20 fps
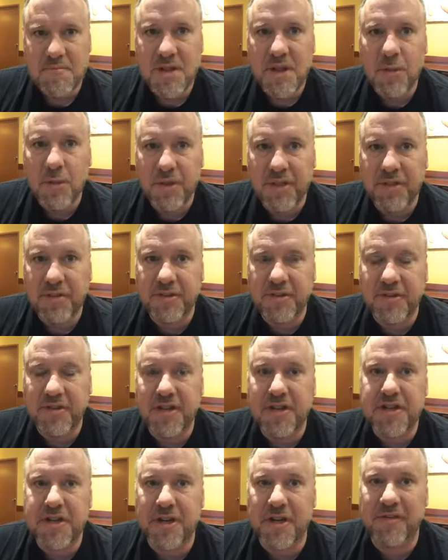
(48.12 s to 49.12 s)
with this
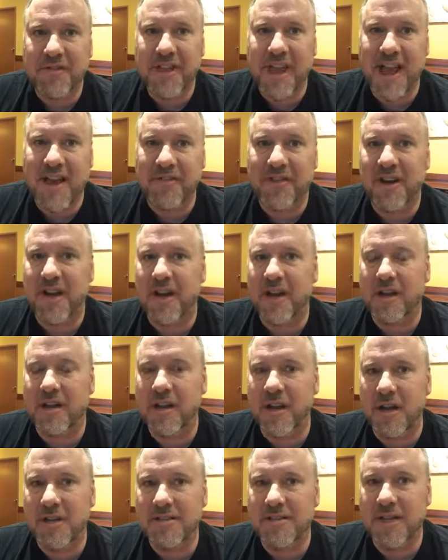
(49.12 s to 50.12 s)
edition of caffeinated
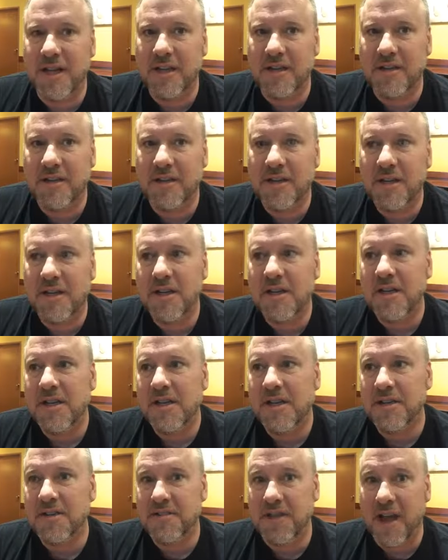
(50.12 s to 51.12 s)
content
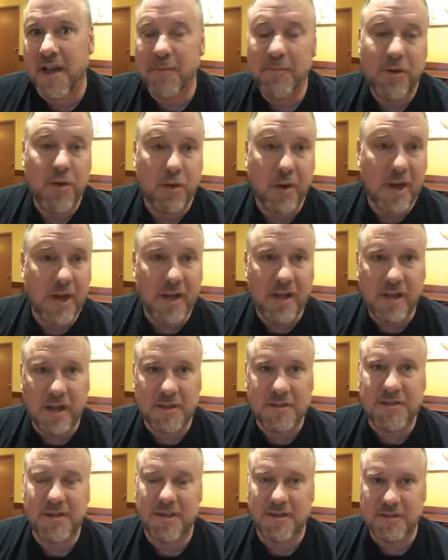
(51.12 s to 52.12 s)
is I'm creating
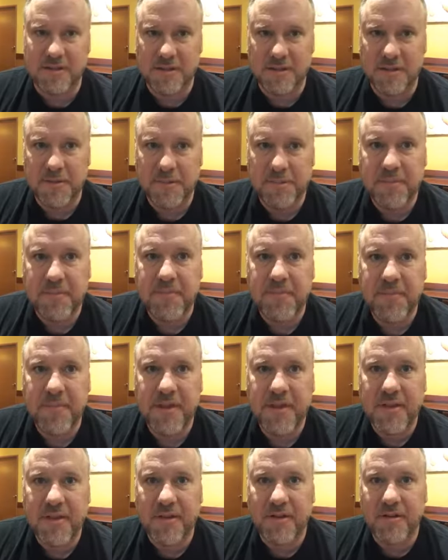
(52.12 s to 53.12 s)
content.
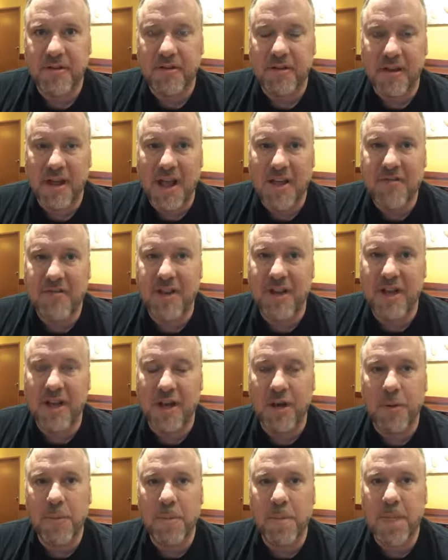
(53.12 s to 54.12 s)
This is a live
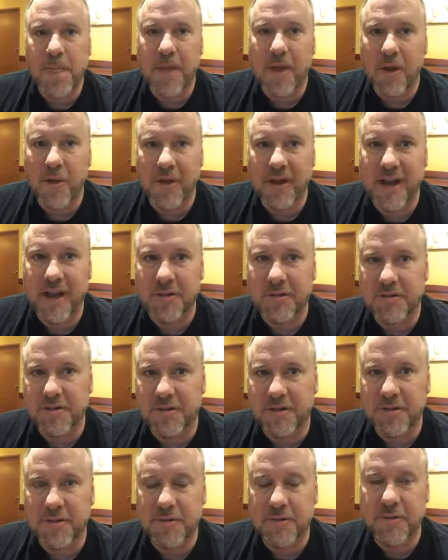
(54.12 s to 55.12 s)
video going out
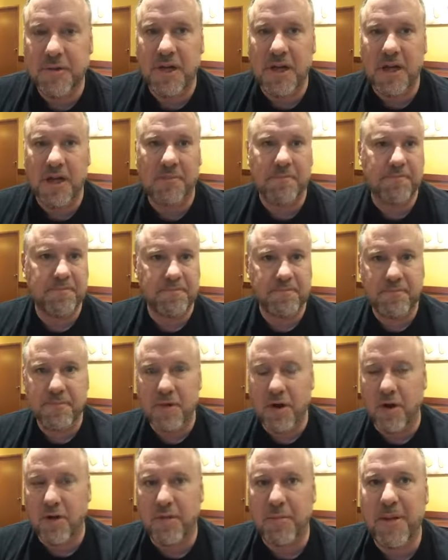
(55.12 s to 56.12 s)
to uh,
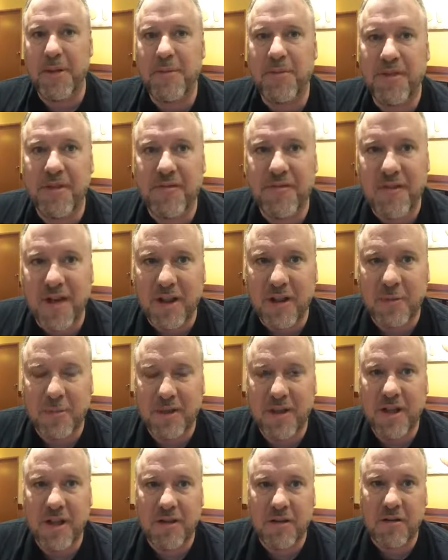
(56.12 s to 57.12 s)
all the people that follow
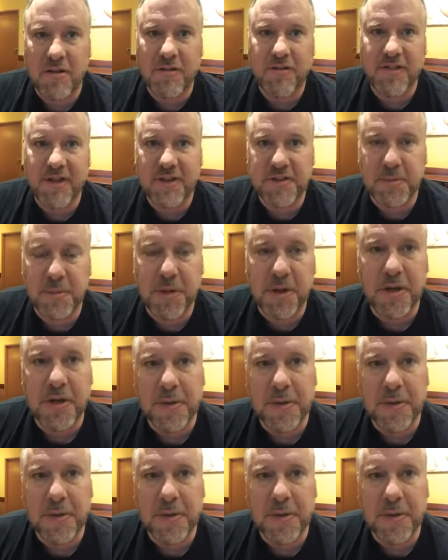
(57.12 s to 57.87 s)
me here on Facebook.